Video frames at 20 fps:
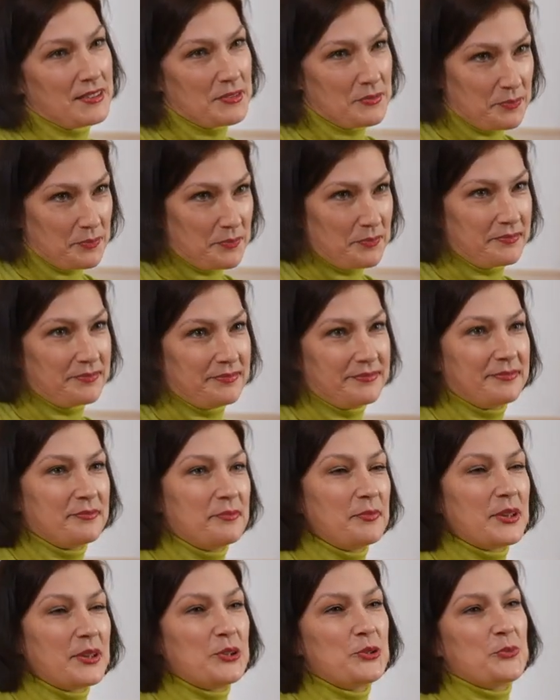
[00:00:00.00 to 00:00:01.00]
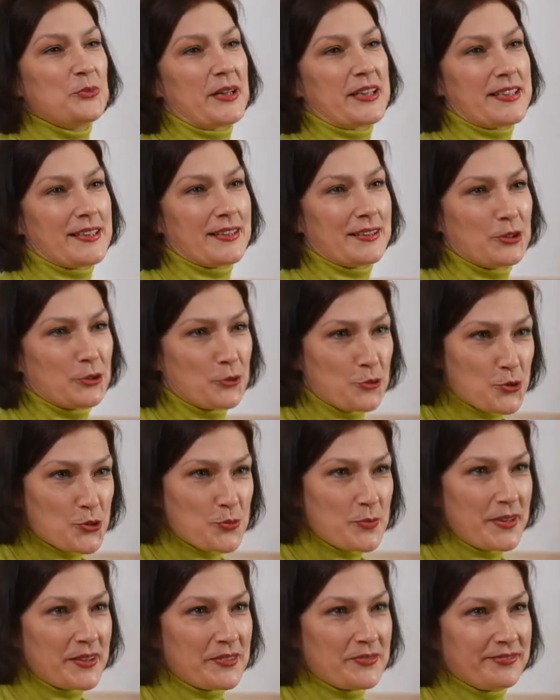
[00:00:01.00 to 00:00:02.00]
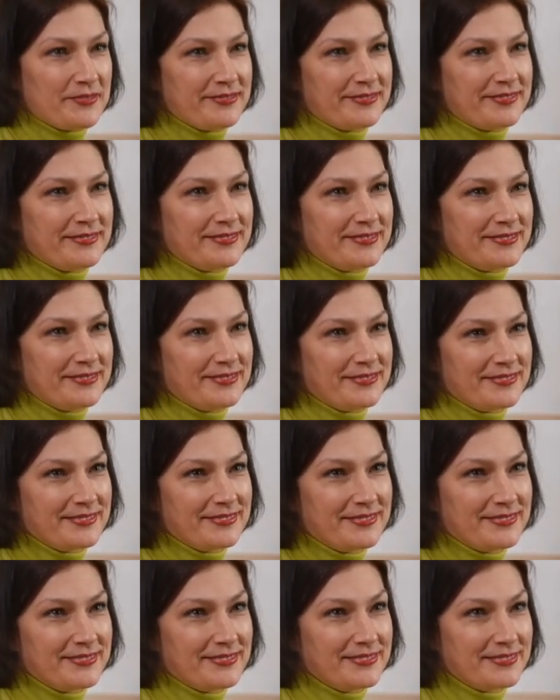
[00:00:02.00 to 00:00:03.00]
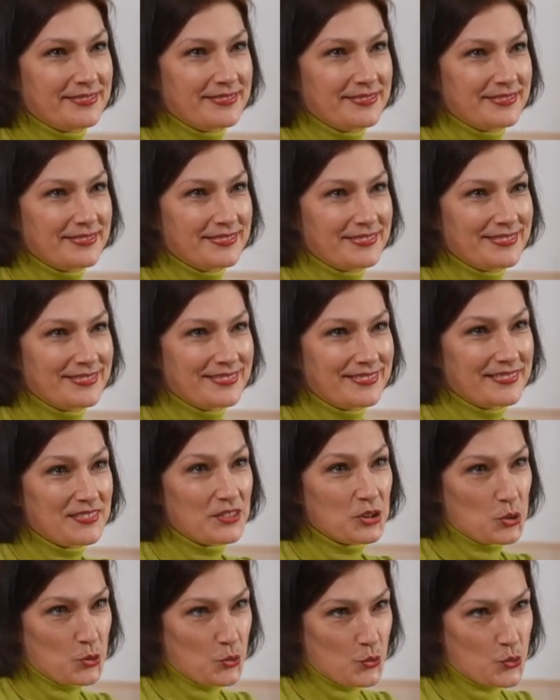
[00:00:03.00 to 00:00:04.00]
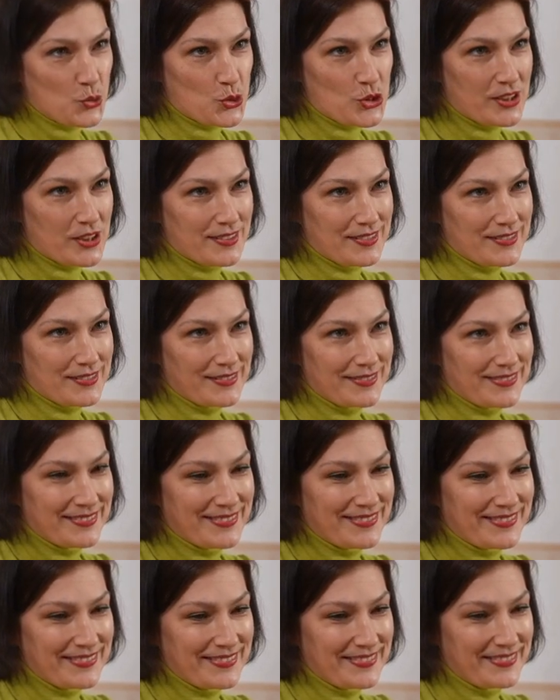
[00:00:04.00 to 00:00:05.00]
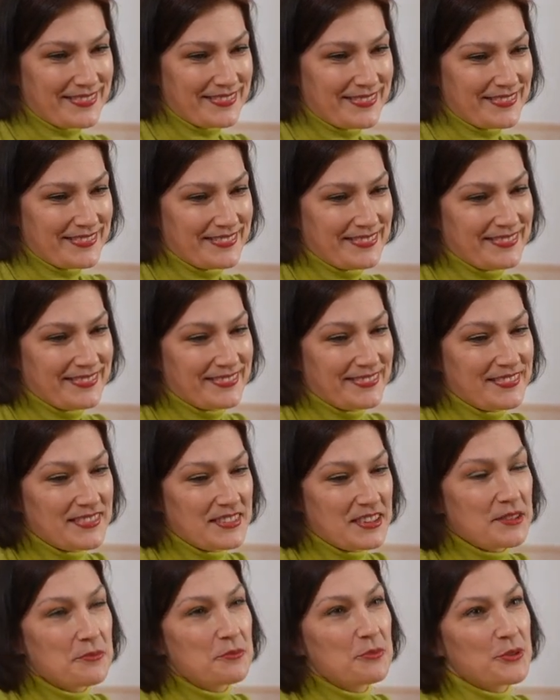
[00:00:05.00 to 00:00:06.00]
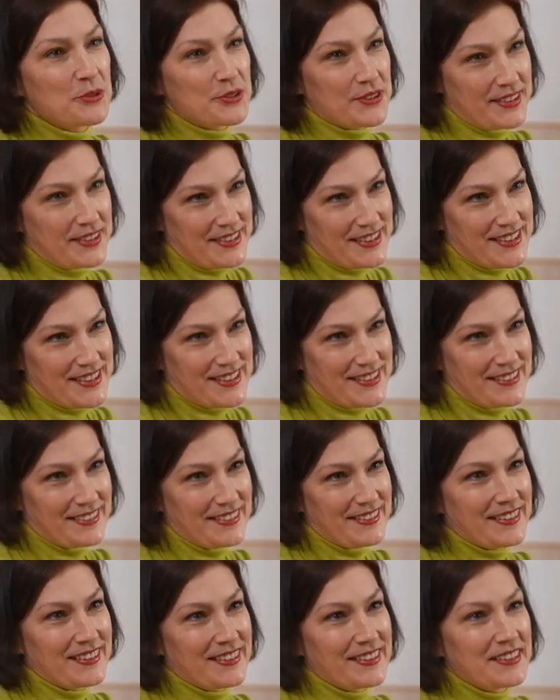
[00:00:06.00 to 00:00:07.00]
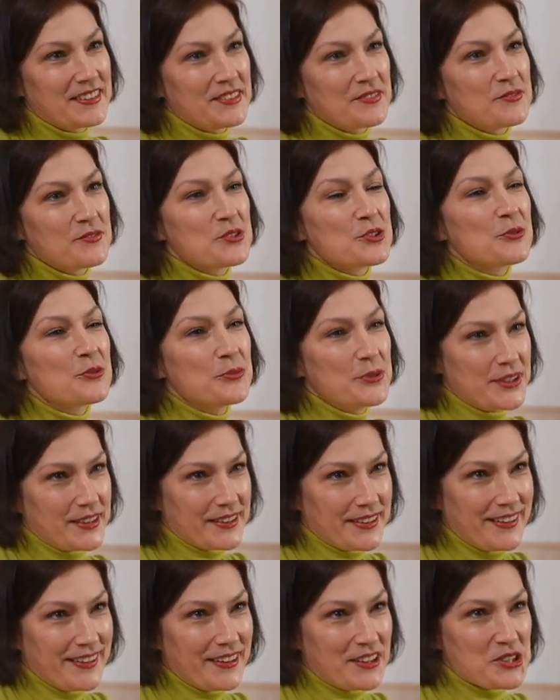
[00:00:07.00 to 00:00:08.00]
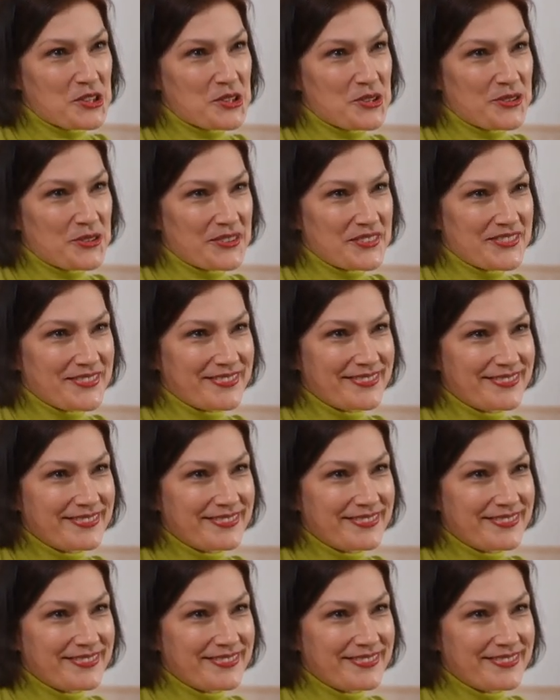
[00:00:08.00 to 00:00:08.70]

and others, consciously or subconsciously, pick up on it. It's an almost magnetic force that makes you more approachable, more likable, and yes, more attractive.